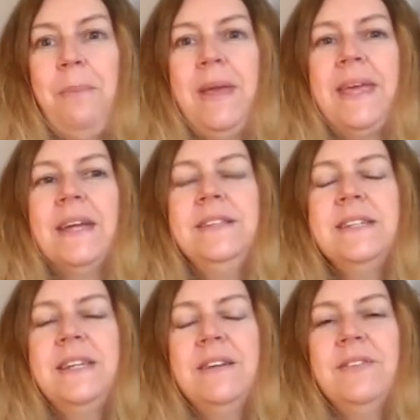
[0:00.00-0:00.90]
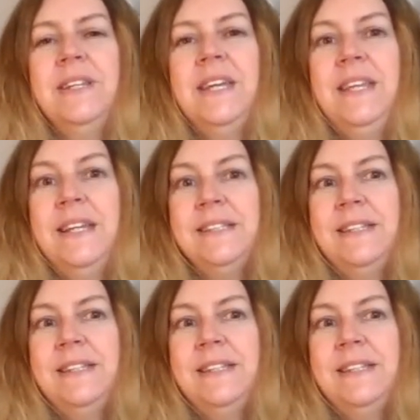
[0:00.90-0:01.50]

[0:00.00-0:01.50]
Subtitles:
began to govern in his